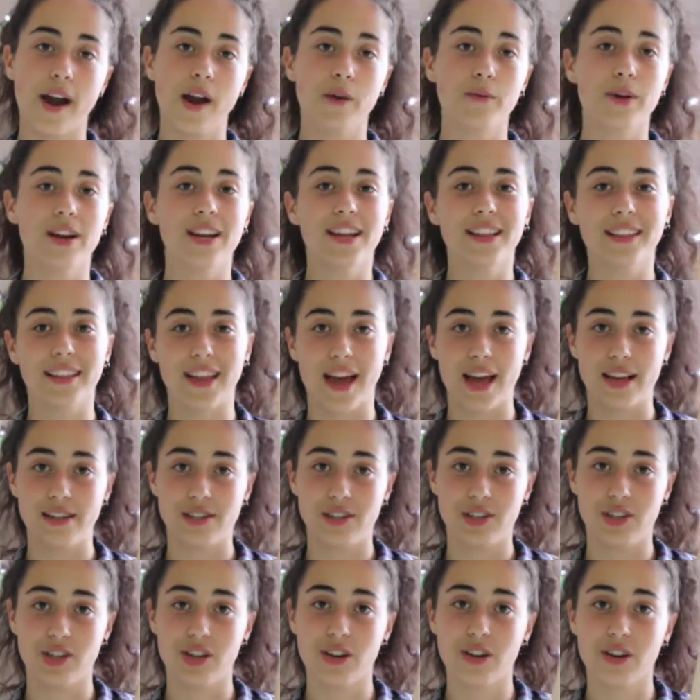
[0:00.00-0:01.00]
I read it
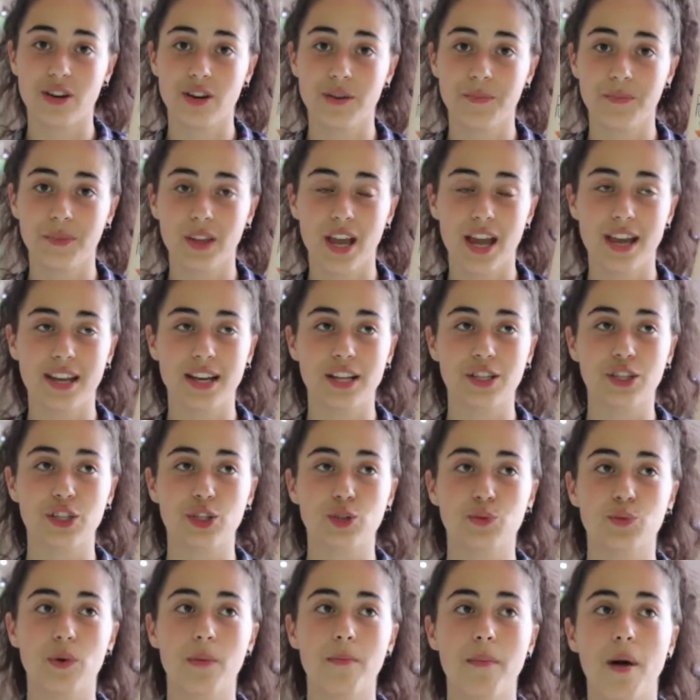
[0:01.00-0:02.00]
last year, and I
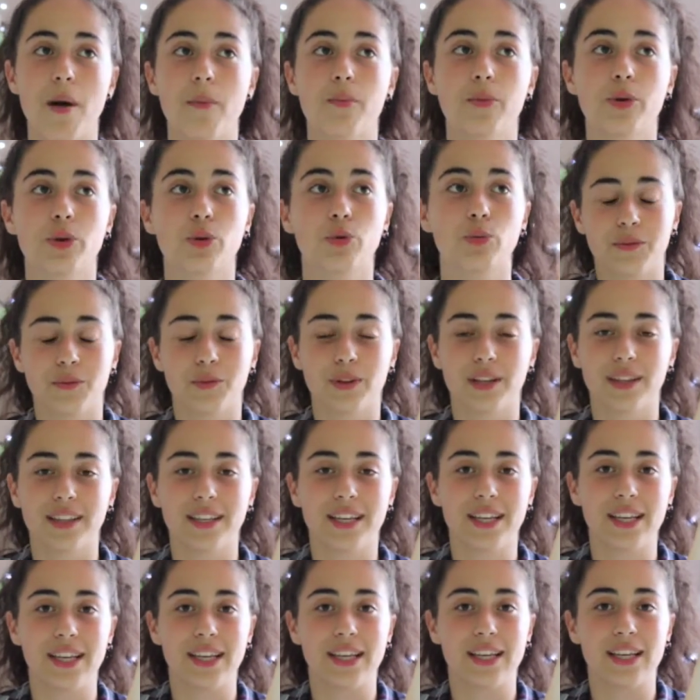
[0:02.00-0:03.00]
just remember
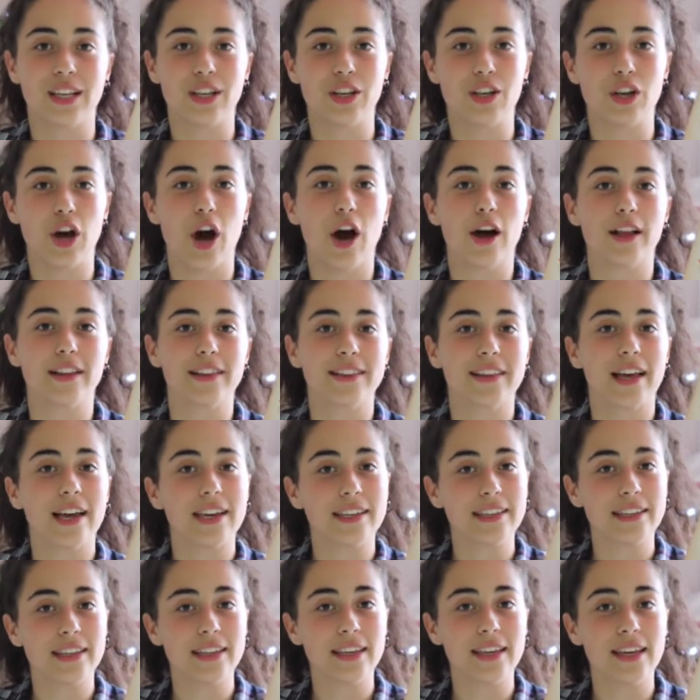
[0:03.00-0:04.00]
really not
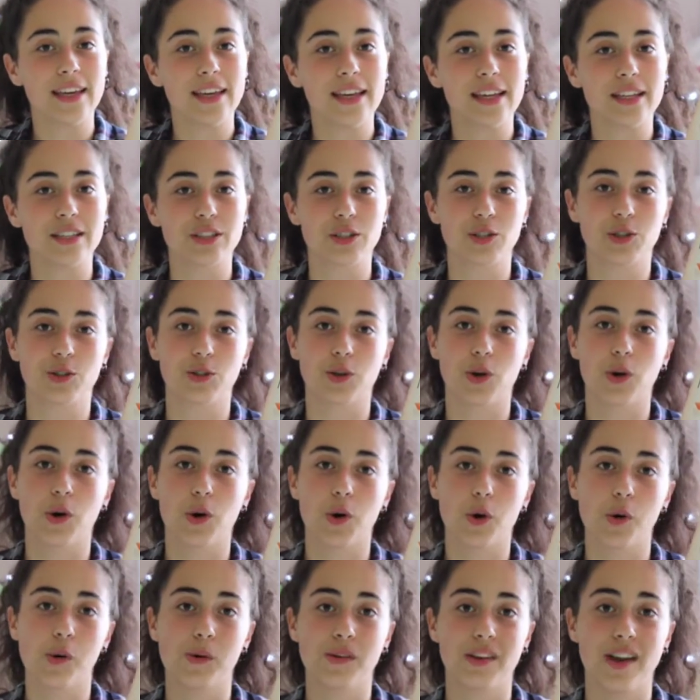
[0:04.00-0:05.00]
liking it,
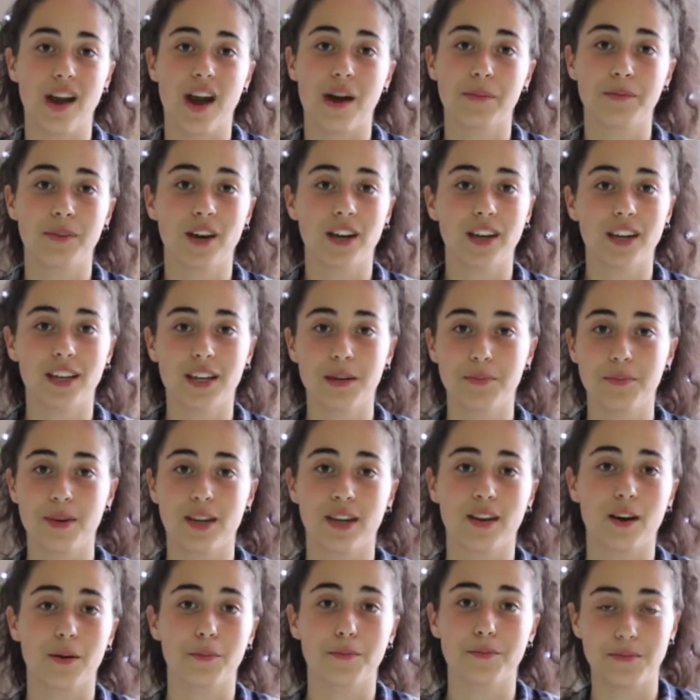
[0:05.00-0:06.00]
so yeah, I'm not gonna
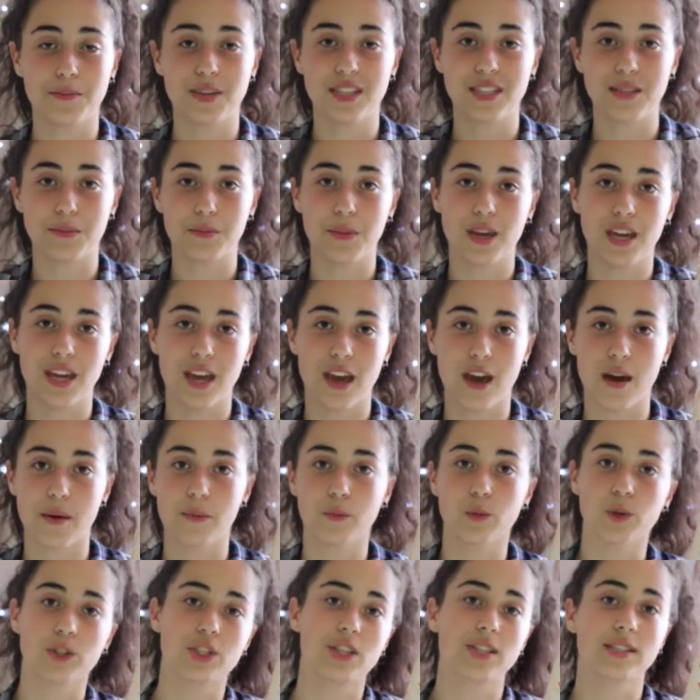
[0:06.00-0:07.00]
pick up Miss
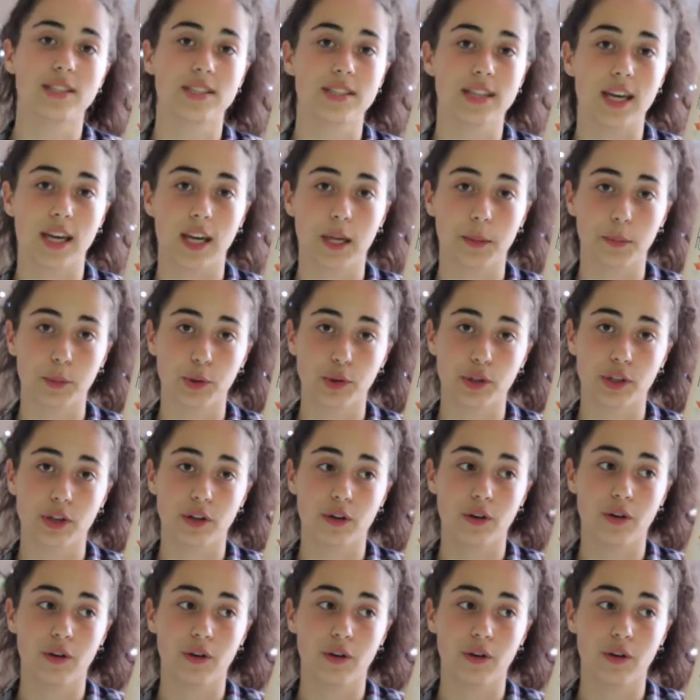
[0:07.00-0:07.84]
Mayhem, which is the second book,